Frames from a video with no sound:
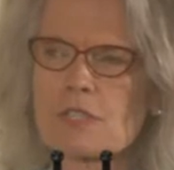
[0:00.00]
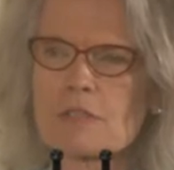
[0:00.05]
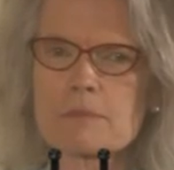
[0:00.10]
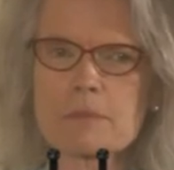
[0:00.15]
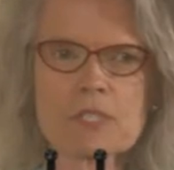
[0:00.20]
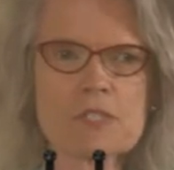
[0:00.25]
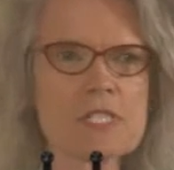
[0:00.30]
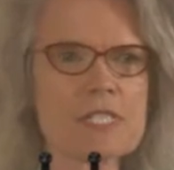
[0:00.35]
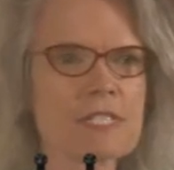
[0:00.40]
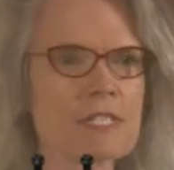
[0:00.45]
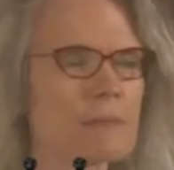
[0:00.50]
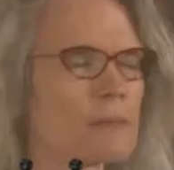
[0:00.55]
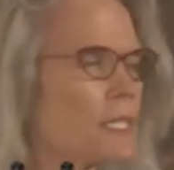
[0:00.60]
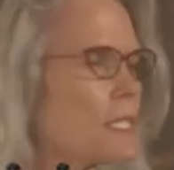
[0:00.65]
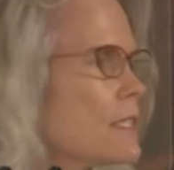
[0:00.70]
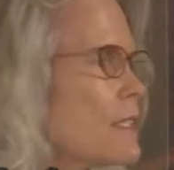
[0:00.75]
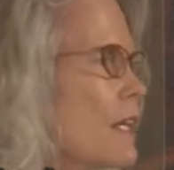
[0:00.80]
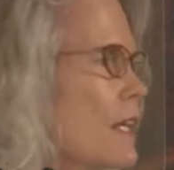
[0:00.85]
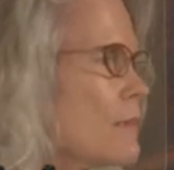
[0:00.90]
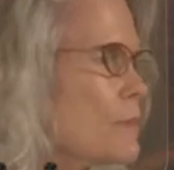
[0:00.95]
of Museum
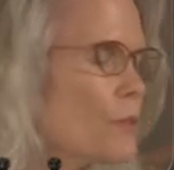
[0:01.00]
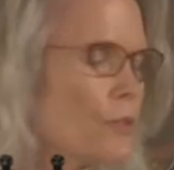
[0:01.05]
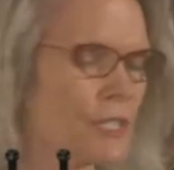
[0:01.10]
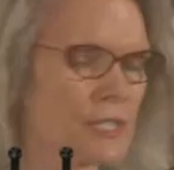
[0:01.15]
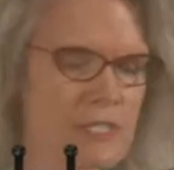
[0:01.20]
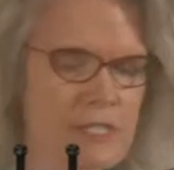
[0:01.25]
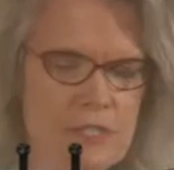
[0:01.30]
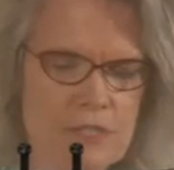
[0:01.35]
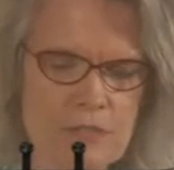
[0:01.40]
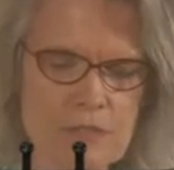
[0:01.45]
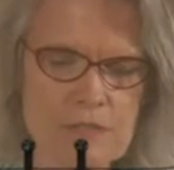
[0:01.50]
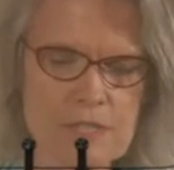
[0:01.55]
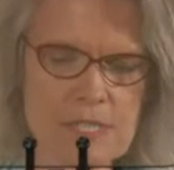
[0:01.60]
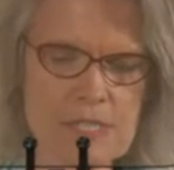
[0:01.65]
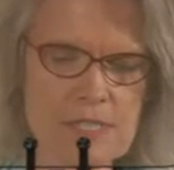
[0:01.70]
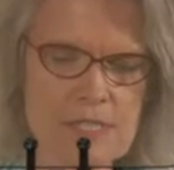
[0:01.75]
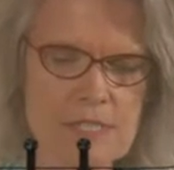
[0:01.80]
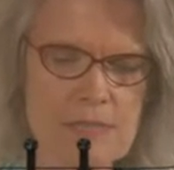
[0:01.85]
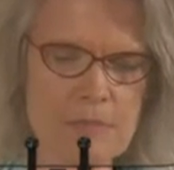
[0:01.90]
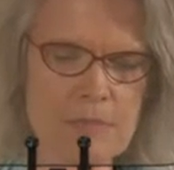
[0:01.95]
and Library
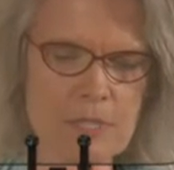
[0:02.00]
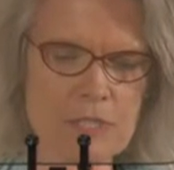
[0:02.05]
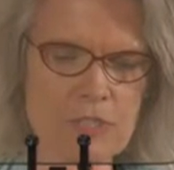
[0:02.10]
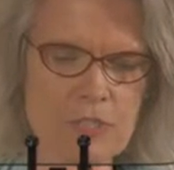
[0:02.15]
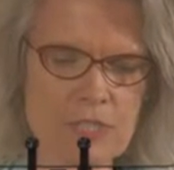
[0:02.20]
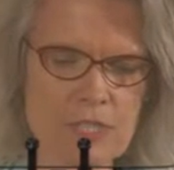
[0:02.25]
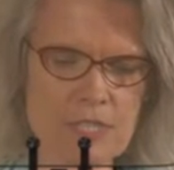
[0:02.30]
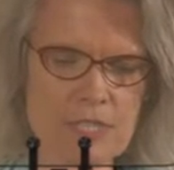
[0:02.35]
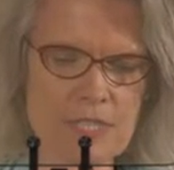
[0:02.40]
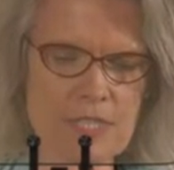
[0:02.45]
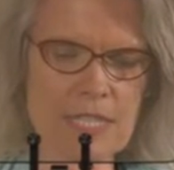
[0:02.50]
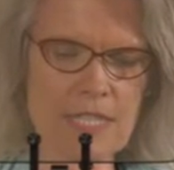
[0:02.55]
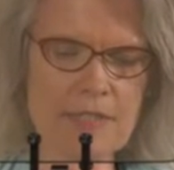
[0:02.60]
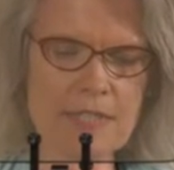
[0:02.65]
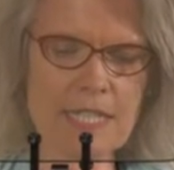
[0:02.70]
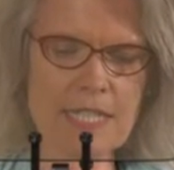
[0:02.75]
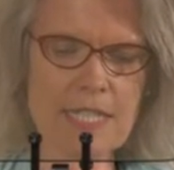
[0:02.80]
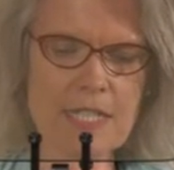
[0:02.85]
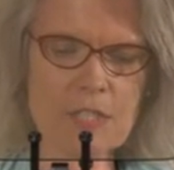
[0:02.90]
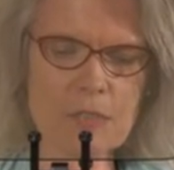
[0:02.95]
Services mission, and
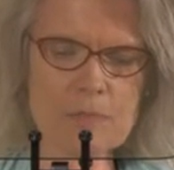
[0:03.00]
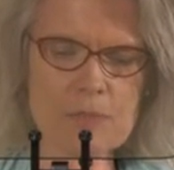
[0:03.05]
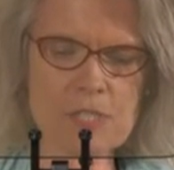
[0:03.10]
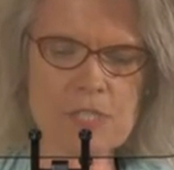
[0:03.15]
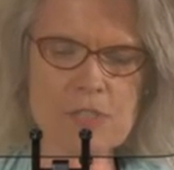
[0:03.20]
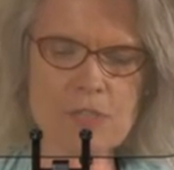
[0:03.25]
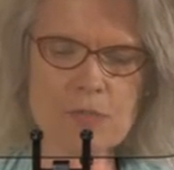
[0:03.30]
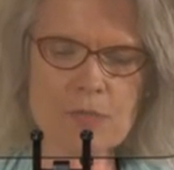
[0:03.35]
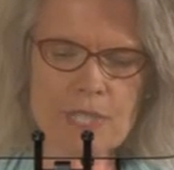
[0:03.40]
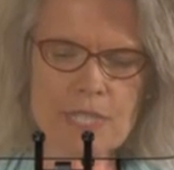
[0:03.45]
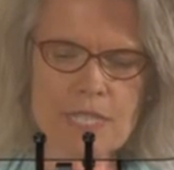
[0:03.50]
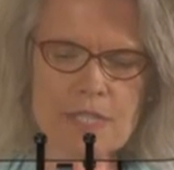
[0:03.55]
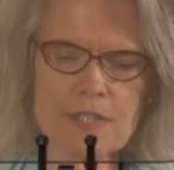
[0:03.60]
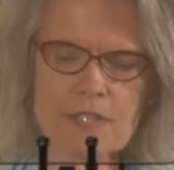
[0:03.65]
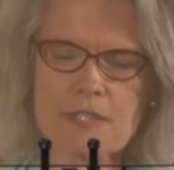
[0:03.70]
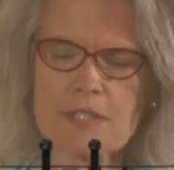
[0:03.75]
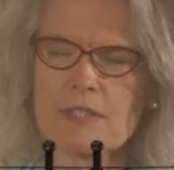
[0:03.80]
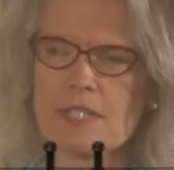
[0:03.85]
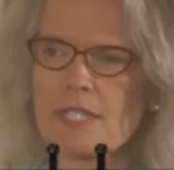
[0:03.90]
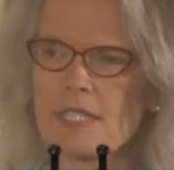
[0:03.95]
they help
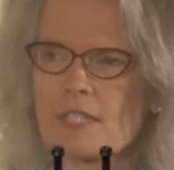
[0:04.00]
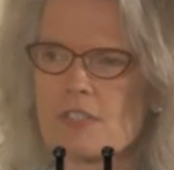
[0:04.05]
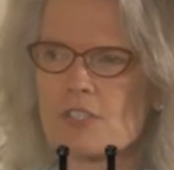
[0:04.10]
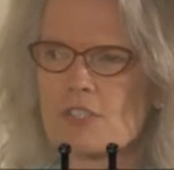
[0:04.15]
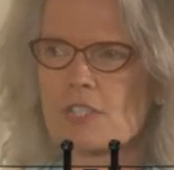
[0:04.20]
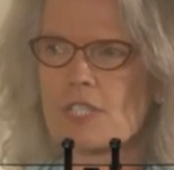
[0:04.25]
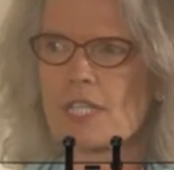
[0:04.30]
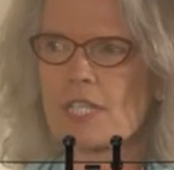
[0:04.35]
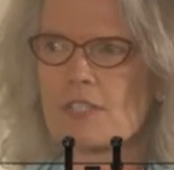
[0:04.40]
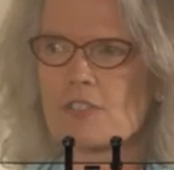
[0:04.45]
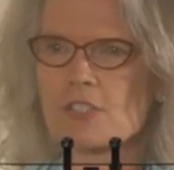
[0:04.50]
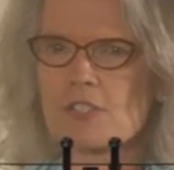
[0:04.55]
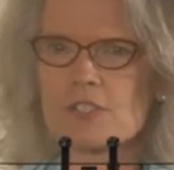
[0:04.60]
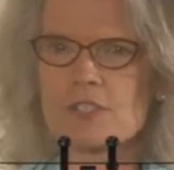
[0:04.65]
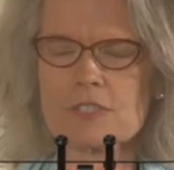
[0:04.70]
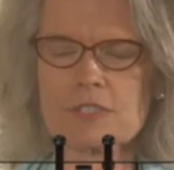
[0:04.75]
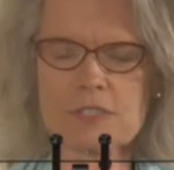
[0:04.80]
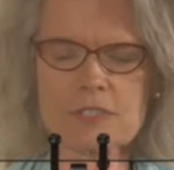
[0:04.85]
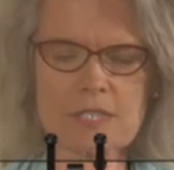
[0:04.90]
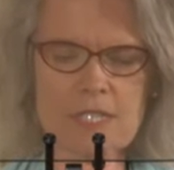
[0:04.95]
strengthen the
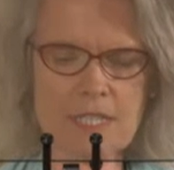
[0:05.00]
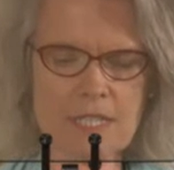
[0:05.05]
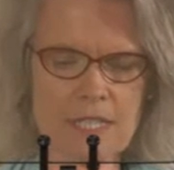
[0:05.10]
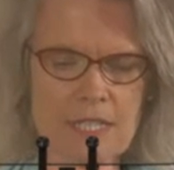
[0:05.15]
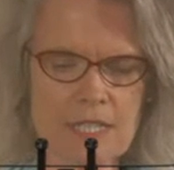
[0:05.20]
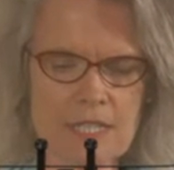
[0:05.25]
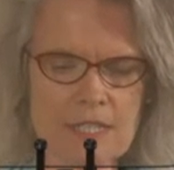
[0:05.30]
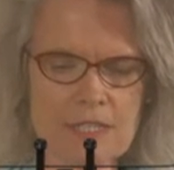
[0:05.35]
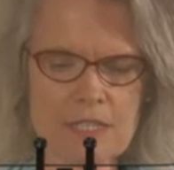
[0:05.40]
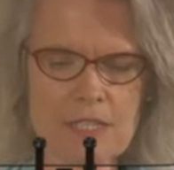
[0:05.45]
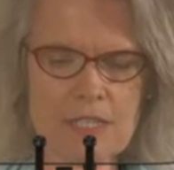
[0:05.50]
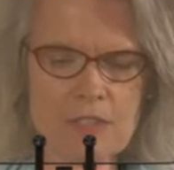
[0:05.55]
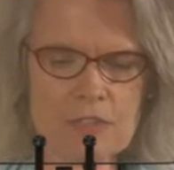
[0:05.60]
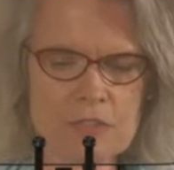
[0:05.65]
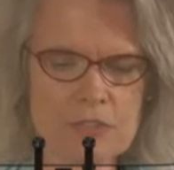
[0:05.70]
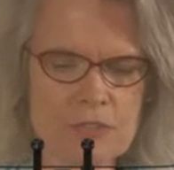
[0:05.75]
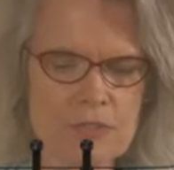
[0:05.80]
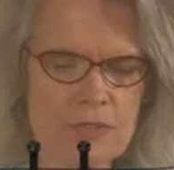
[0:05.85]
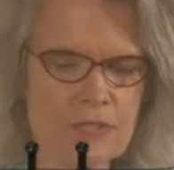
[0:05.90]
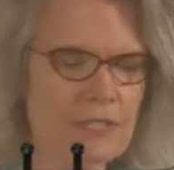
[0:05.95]
educational and
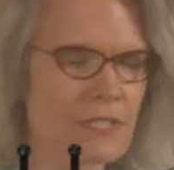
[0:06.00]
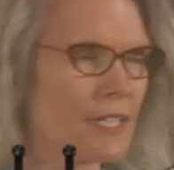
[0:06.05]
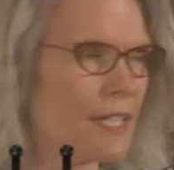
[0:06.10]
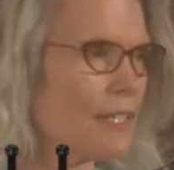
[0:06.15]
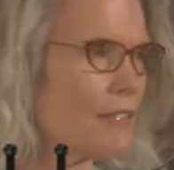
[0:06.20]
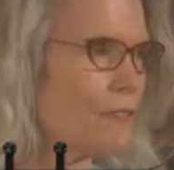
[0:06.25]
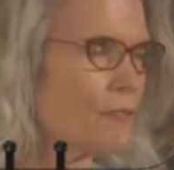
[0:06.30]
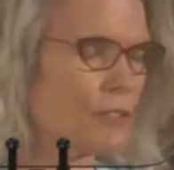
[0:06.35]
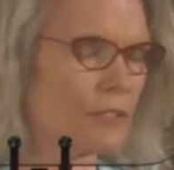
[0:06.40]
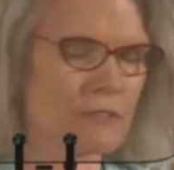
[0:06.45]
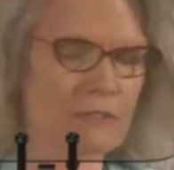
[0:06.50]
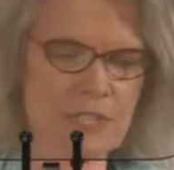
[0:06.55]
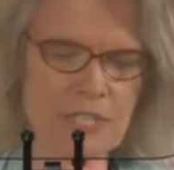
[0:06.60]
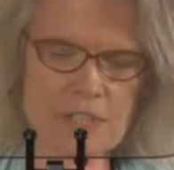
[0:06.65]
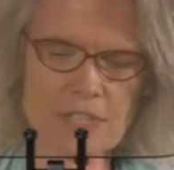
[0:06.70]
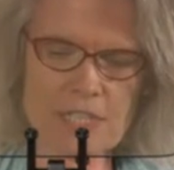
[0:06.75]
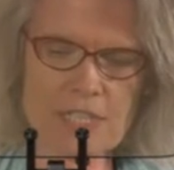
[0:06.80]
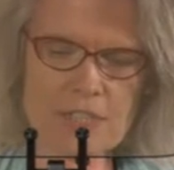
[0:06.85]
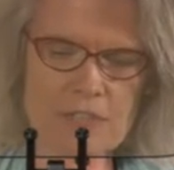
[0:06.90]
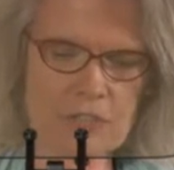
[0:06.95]
cultural life of our
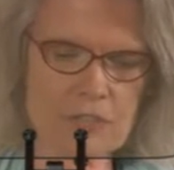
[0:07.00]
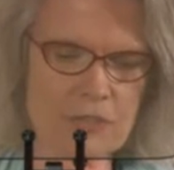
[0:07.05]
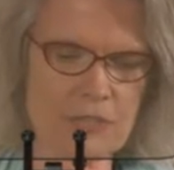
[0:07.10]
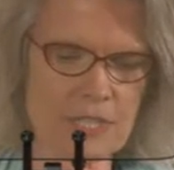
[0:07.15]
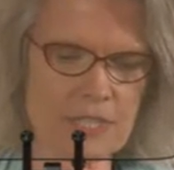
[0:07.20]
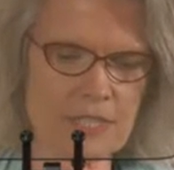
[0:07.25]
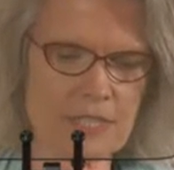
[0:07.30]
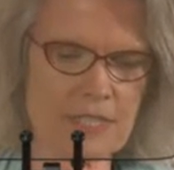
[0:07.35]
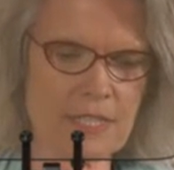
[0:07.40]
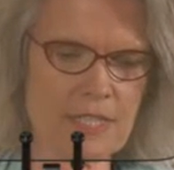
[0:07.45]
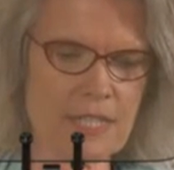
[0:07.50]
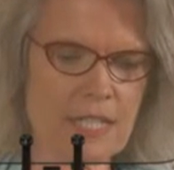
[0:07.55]
country.